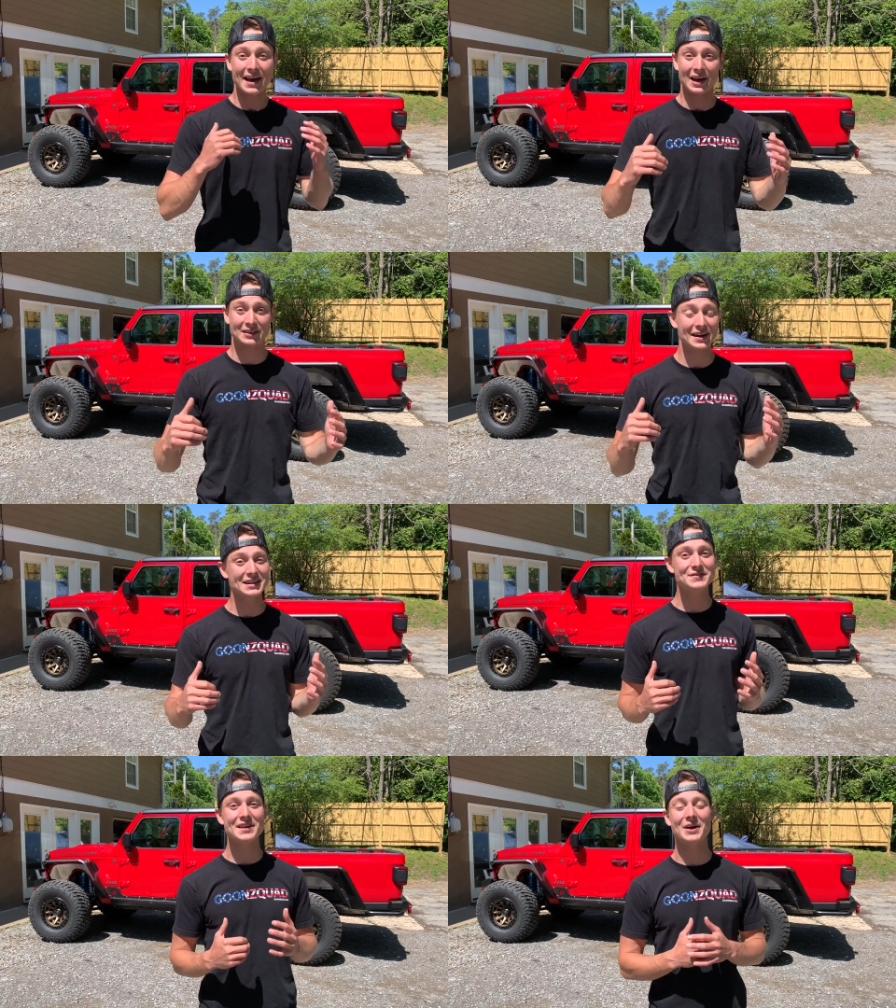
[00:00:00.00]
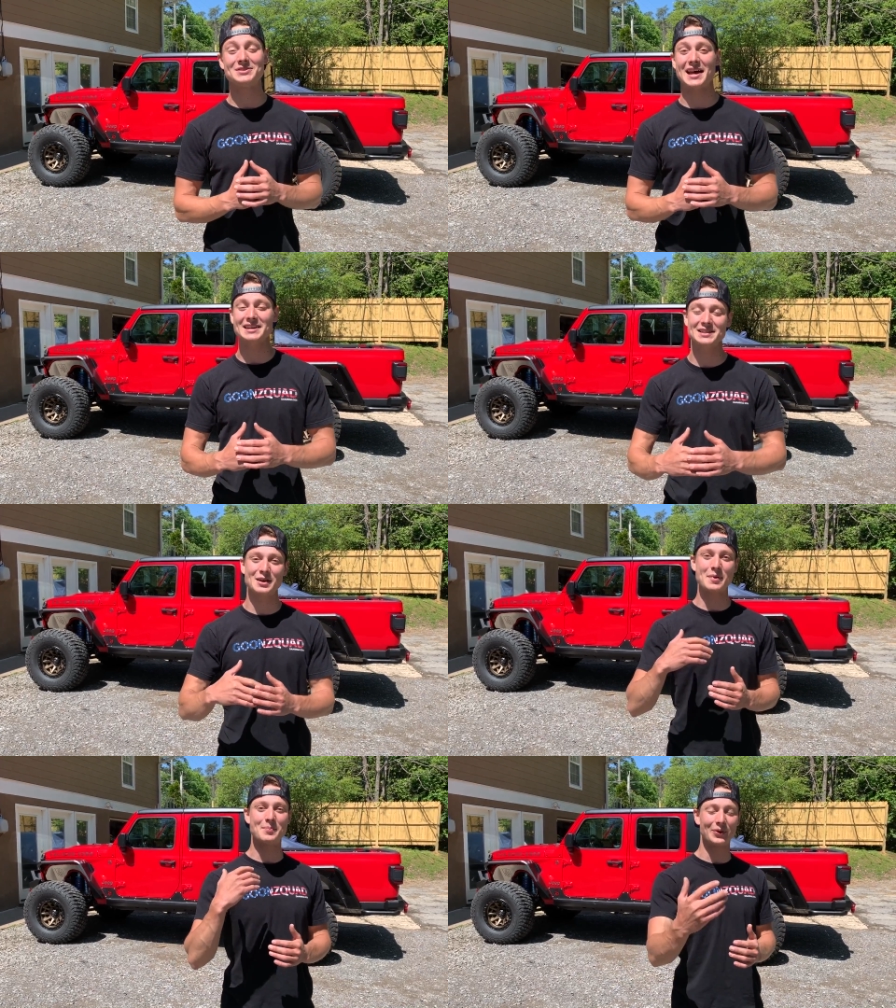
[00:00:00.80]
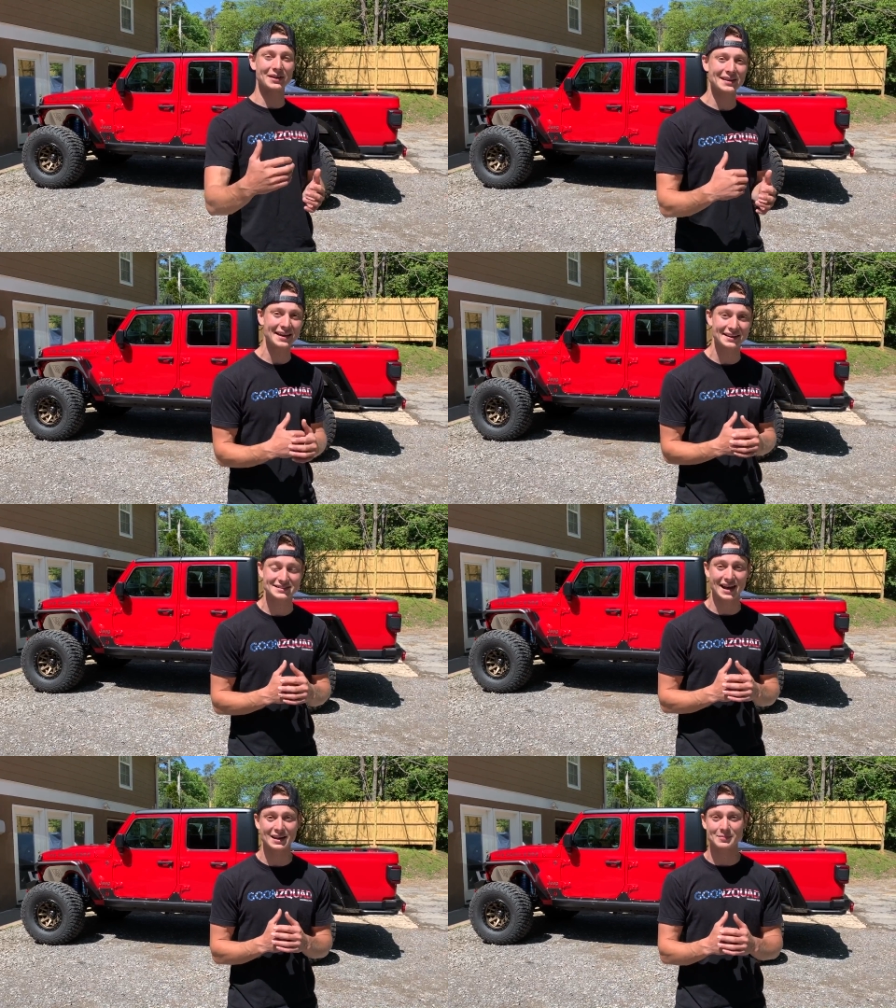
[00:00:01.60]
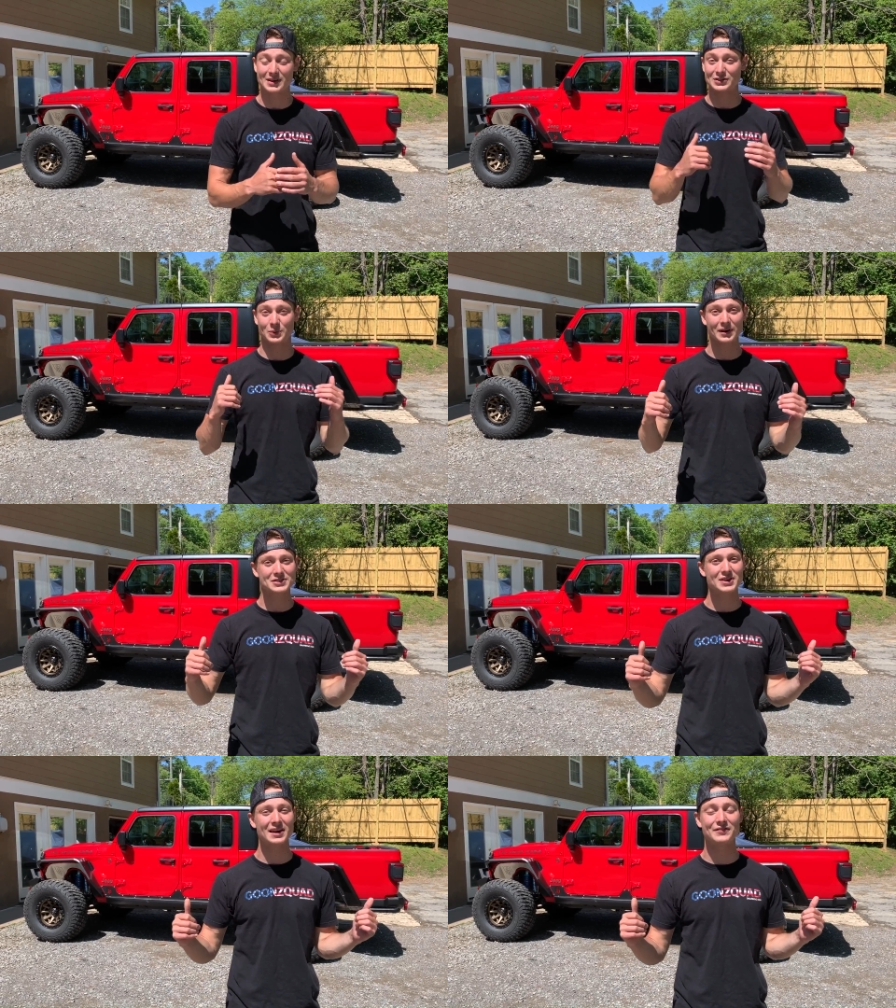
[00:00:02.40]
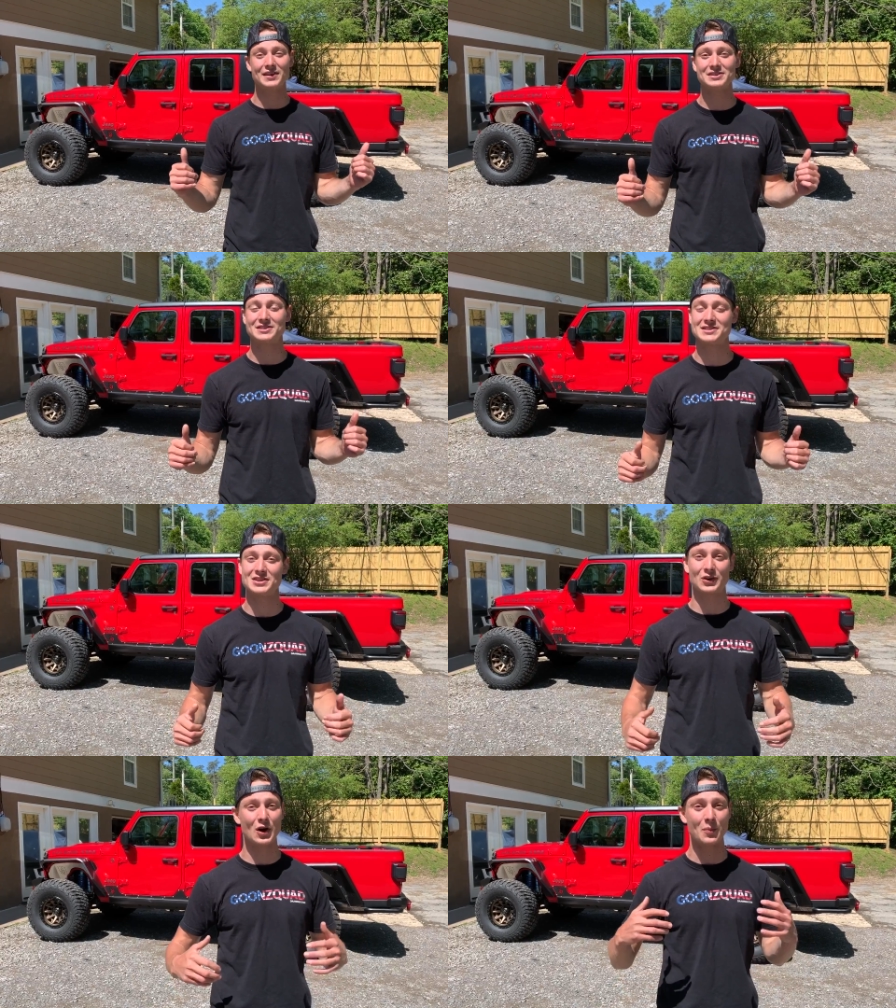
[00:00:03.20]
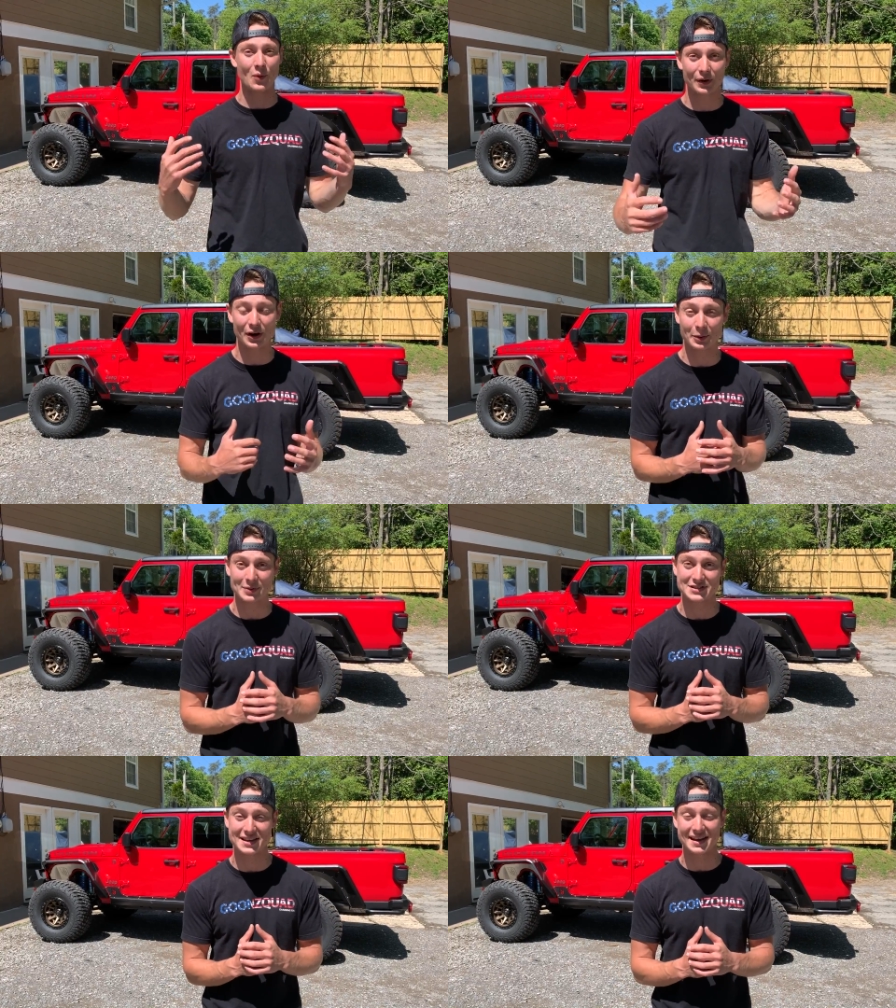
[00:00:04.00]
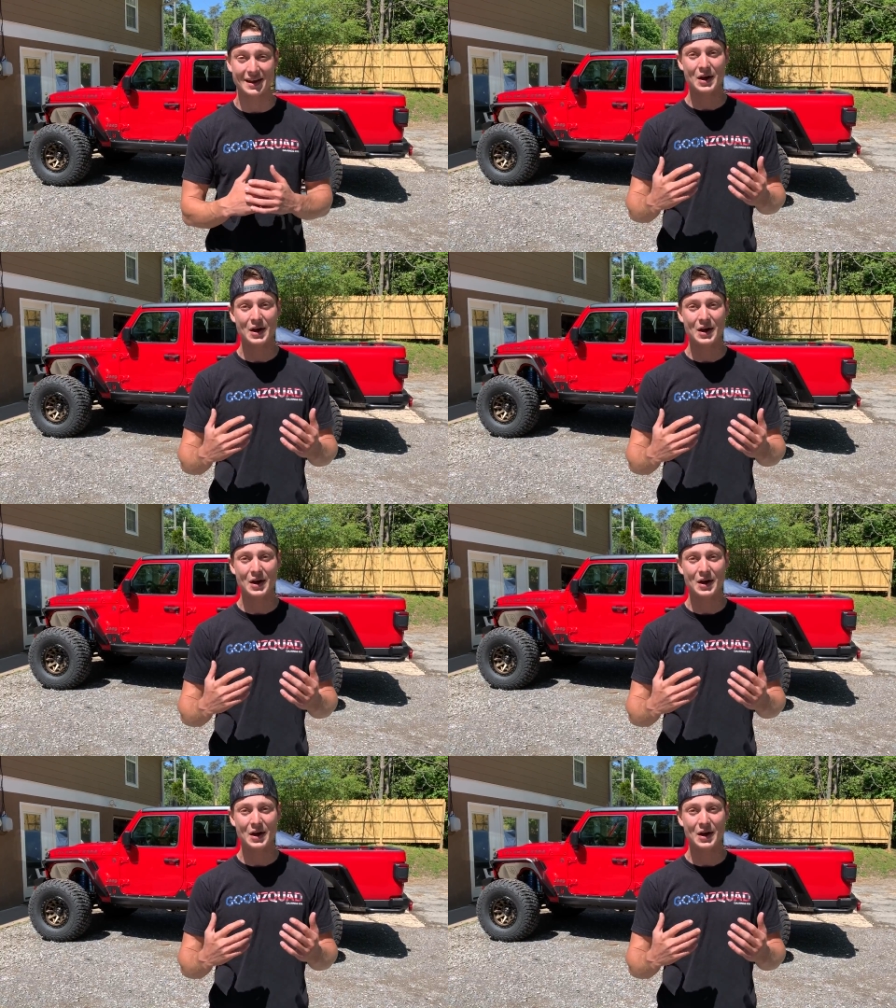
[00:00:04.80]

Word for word: And today's video is actually going to be pretty dang exciting because we're going to try to finish this sucker up 100%,